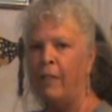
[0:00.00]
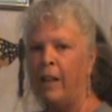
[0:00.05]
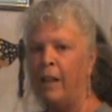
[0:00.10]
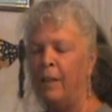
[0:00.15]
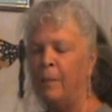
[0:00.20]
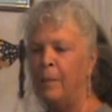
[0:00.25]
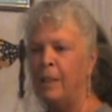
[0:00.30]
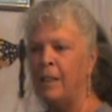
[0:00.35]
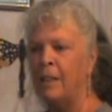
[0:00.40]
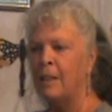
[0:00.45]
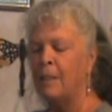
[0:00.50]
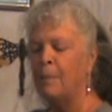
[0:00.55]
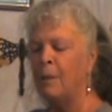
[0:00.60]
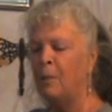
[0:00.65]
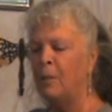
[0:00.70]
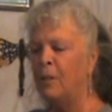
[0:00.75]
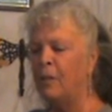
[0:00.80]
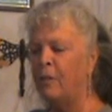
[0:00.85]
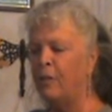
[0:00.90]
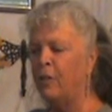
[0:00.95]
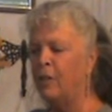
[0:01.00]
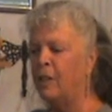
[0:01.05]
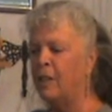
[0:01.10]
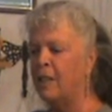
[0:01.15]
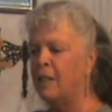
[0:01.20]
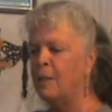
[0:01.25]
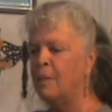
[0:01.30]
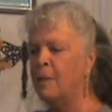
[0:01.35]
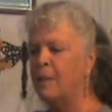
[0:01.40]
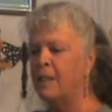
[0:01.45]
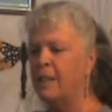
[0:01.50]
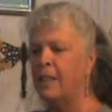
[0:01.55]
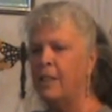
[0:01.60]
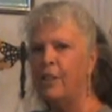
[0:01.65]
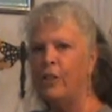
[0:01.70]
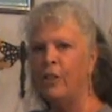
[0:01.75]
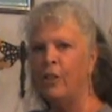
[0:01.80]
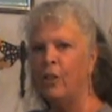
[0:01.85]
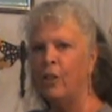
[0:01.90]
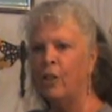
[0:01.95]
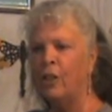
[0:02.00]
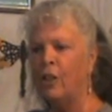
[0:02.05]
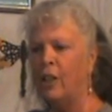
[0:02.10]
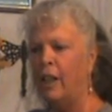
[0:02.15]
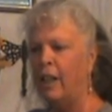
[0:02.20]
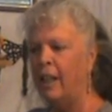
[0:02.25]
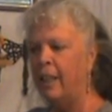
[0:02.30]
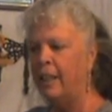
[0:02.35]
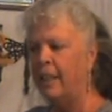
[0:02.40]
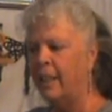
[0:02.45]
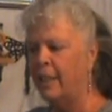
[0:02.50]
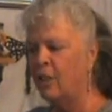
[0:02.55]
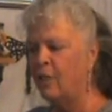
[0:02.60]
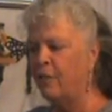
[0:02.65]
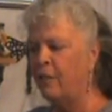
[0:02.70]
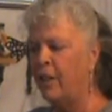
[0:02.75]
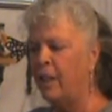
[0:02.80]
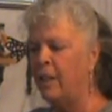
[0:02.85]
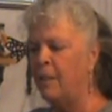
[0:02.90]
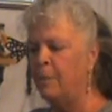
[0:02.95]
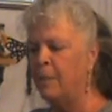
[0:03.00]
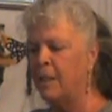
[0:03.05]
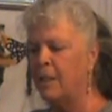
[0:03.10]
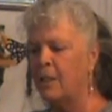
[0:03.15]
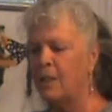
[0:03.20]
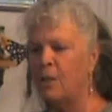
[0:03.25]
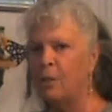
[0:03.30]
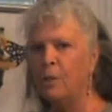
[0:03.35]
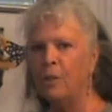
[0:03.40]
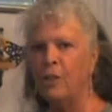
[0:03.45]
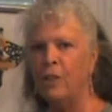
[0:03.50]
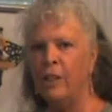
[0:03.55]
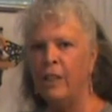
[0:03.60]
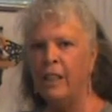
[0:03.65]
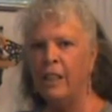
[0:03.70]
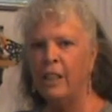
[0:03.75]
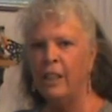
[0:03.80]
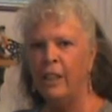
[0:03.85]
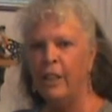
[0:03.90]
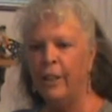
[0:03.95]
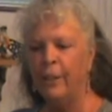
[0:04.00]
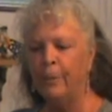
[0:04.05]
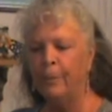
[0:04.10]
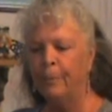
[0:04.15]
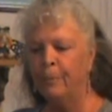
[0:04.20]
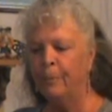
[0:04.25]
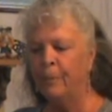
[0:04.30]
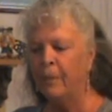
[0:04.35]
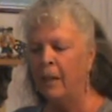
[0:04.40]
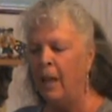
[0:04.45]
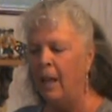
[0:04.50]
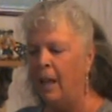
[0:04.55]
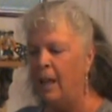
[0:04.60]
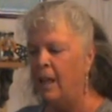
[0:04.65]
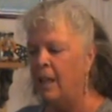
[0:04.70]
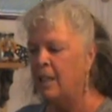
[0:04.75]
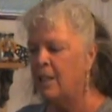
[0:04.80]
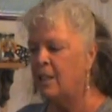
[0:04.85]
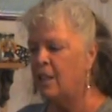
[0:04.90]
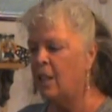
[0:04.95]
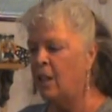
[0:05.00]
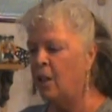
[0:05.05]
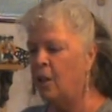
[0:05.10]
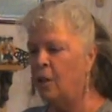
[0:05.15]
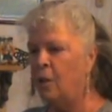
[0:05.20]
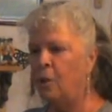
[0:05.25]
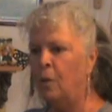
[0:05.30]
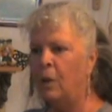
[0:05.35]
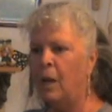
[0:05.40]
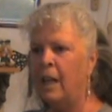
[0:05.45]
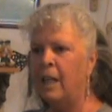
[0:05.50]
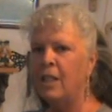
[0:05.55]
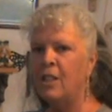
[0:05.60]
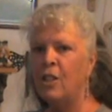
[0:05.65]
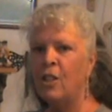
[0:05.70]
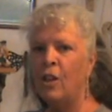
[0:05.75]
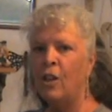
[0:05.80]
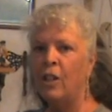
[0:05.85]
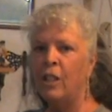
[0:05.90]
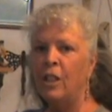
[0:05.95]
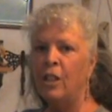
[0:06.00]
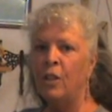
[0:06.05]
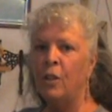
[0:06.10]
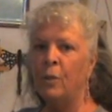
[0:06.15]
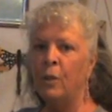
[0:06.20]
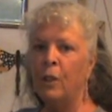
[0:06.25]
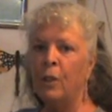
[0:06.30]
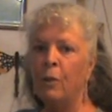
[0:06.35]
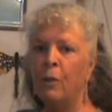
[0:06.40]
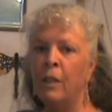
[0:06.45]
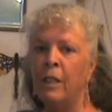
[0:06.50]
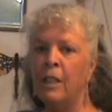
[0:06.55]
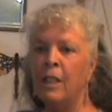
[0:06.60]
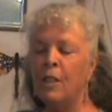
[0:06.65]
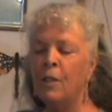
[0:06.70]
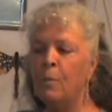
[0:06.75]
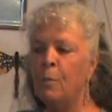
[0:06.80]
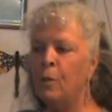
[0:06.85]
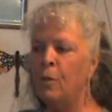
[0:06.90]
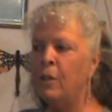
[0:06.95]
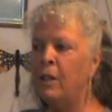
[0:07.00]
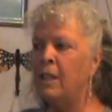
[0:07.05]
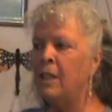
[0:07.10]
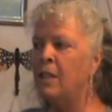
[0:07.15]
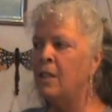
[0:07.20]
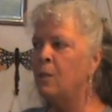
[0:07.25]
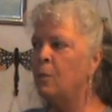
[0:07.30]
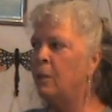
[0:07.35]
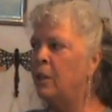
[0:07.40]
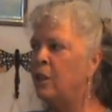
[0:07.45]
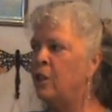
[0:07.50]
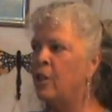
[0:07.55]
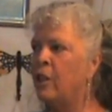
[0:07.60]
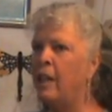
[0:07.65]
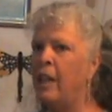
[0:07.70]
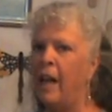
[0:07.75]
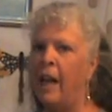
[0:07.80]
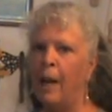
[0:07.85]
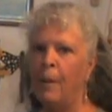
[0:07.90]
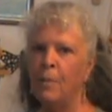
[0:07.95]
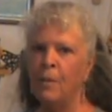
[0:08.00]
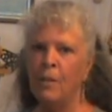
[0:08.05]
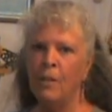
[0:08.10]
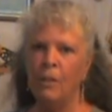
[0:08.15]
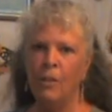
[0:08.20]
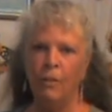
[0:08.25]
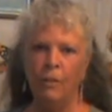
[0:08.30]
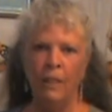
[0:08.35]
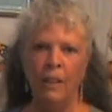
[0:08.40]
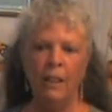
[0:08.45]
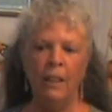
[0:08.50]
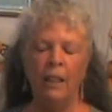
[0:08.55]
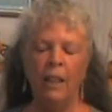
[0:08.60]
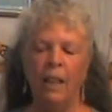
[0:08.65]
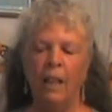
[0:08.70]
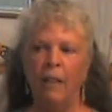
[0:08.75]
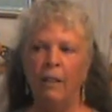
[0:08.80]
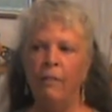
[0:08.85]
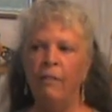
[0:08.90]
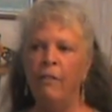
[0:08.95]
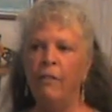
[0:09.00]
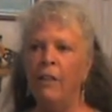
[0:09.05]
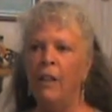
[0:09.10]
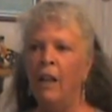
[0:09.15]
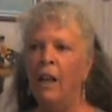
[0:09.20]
Vitamix. My wonderful husband said, sure, go ahead, get your Vitamix, do what you need to do. So I started doing green smoothies, which I absolutely love.